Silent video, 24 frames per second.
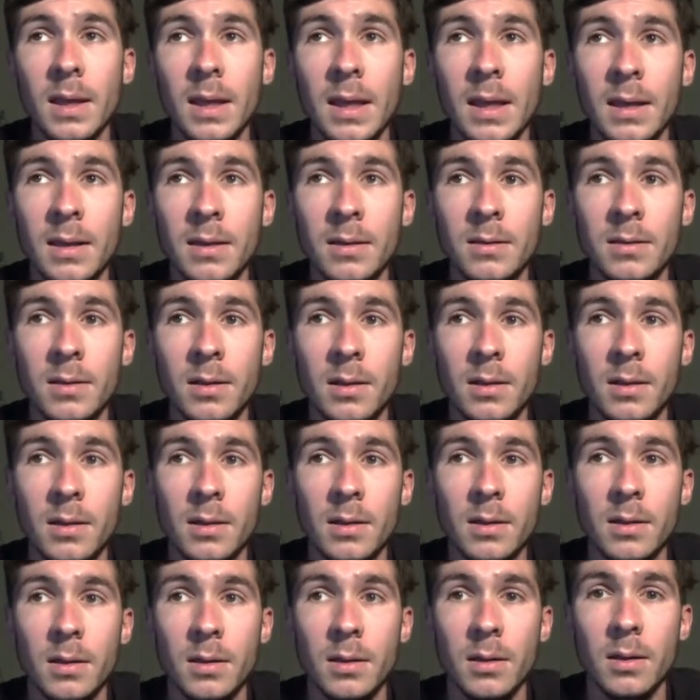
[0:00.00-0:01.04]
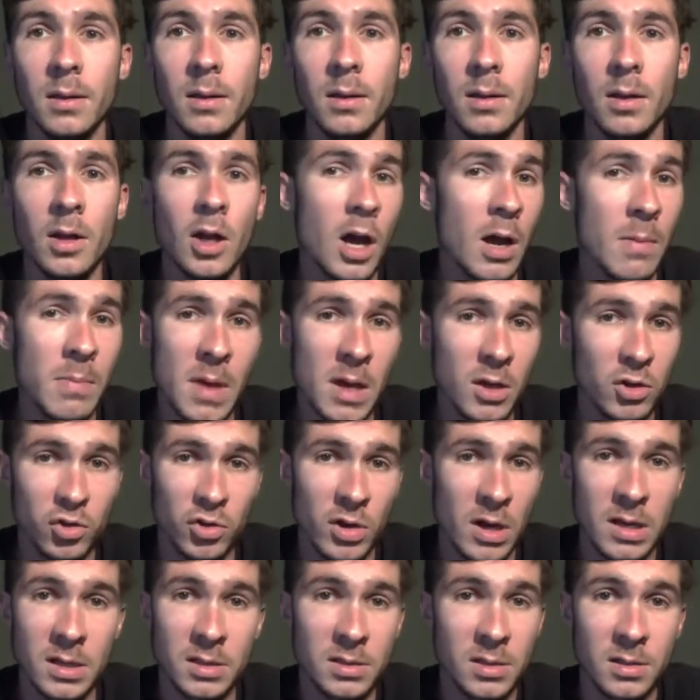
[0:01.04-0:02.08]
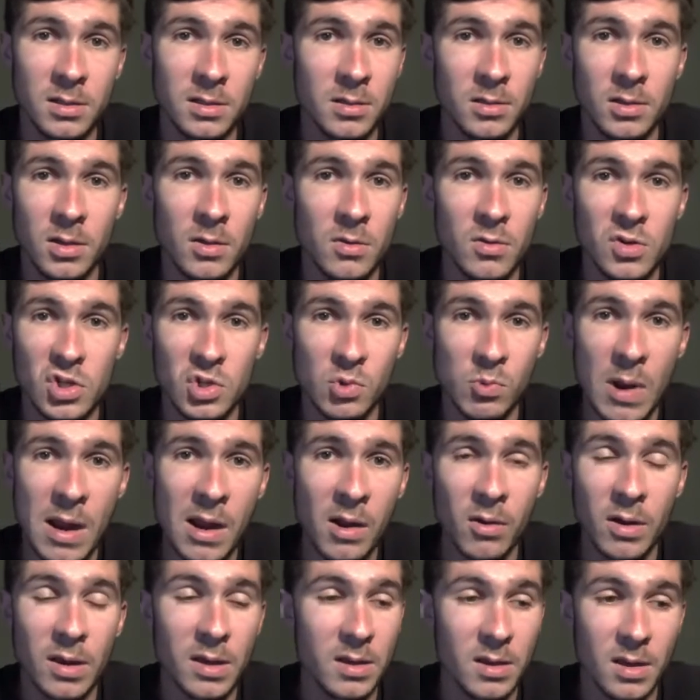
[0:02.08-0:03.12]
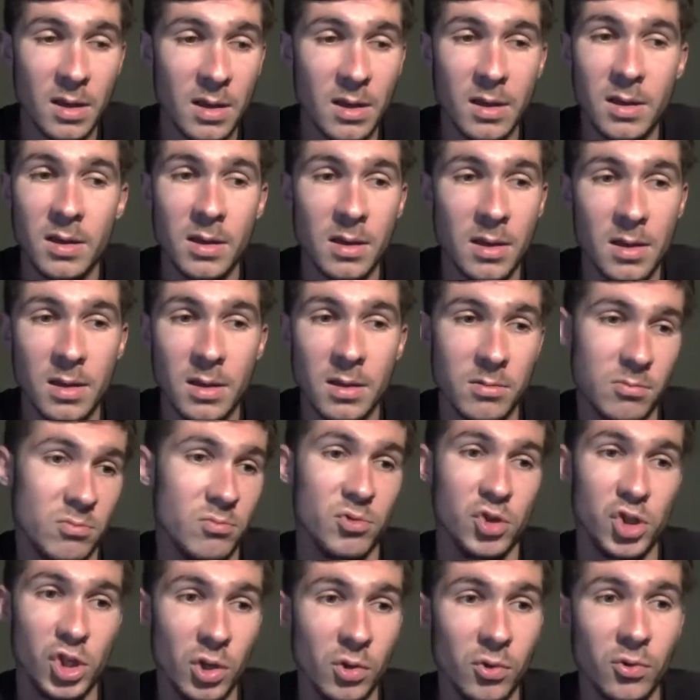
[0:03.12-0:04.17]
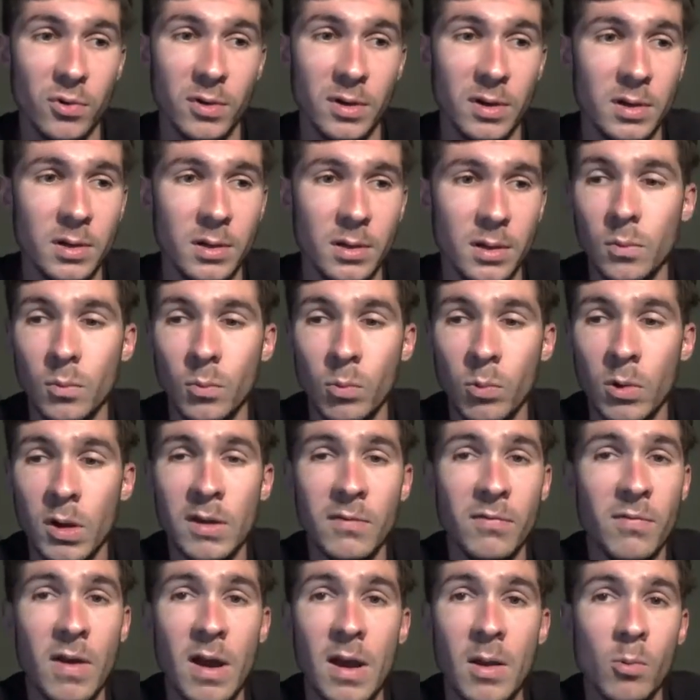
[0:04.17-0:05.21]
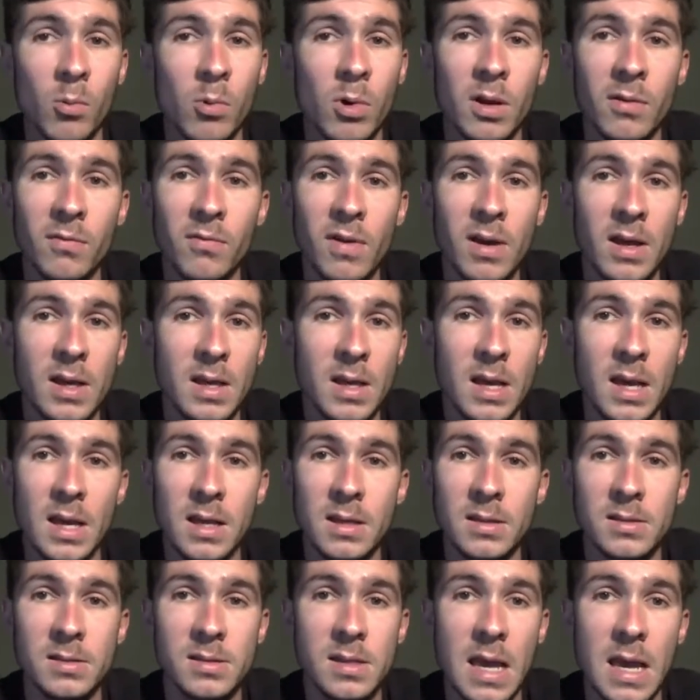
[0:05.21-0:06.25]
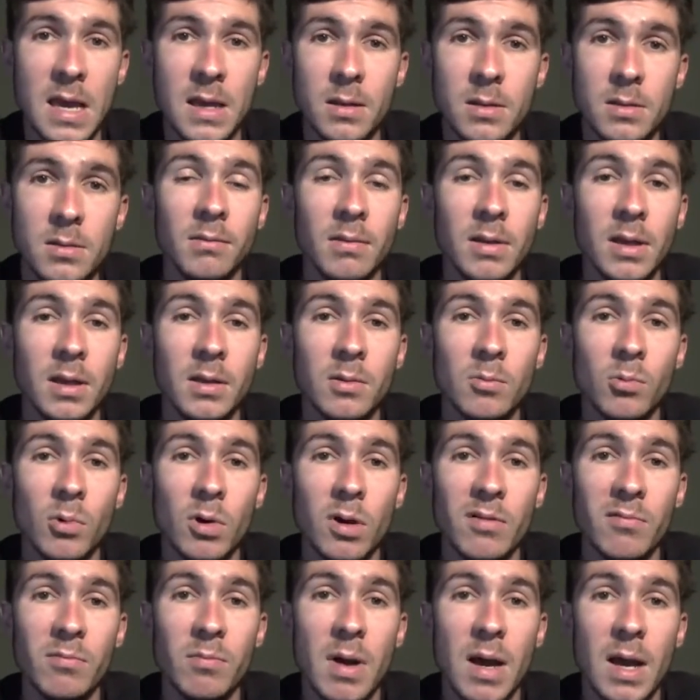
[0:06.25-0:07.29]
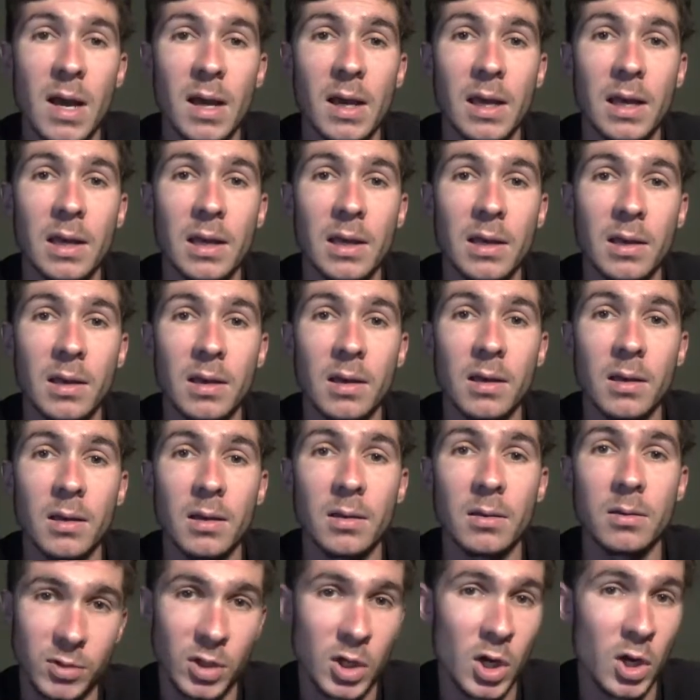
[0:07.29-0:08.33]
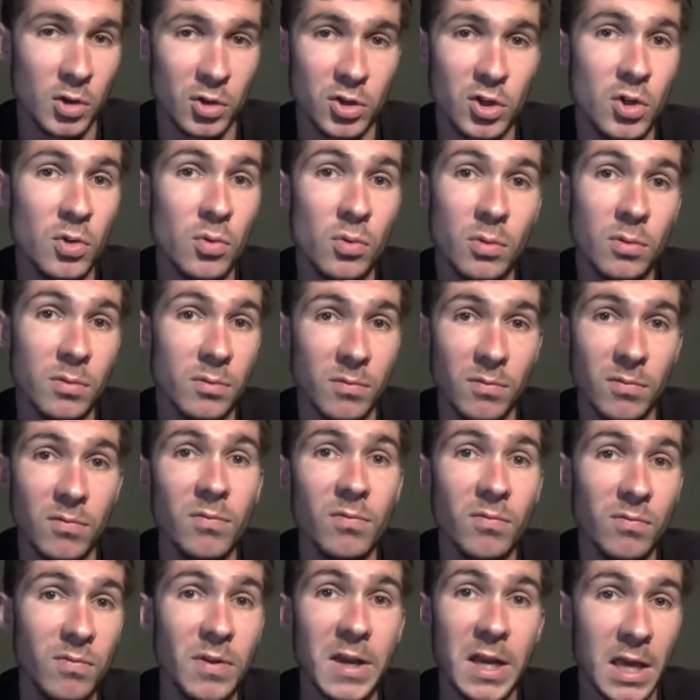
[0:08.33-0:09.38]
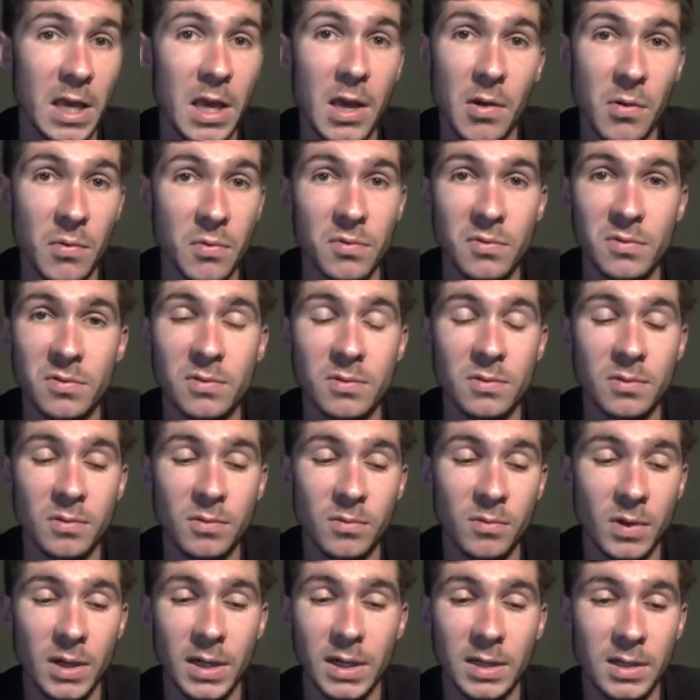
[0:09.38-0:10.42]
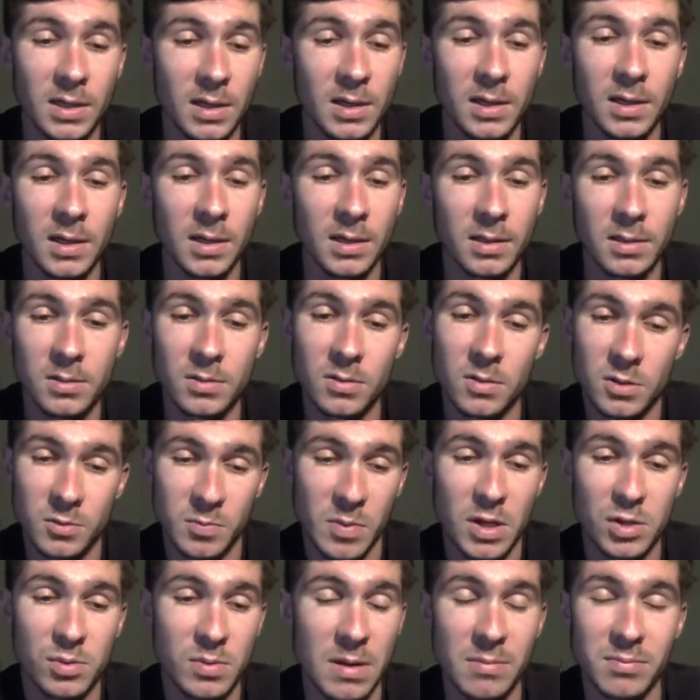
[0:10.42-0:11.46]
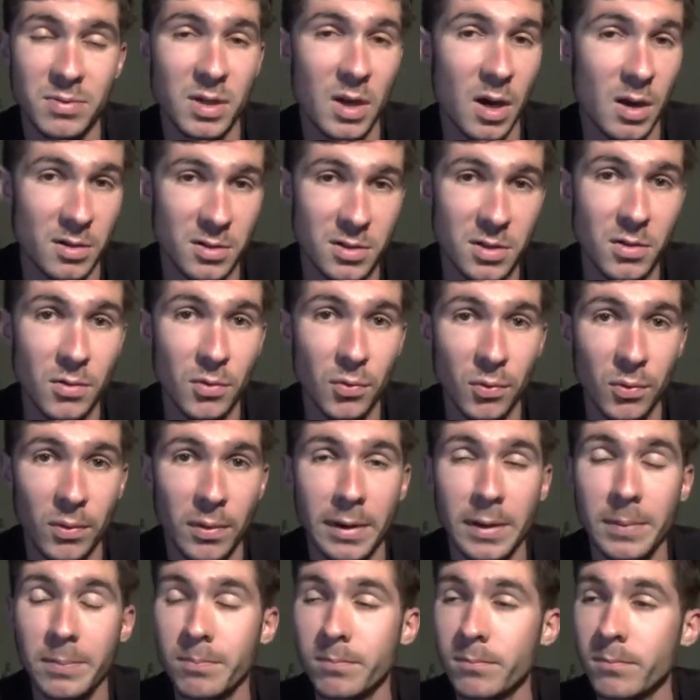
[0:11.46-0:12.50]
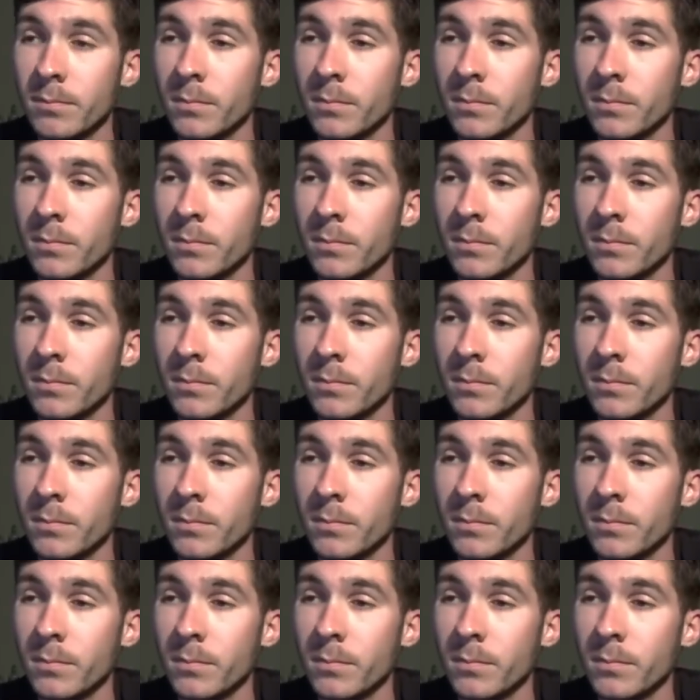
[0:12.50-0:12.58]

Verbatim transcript: And, uh, you know, I'm not trying to, you know, swear at, uh, uh, children. What if I, what if I had said in one of my, uh, cartoon videos, right? Uh, so SpongeBob's cartoon, right?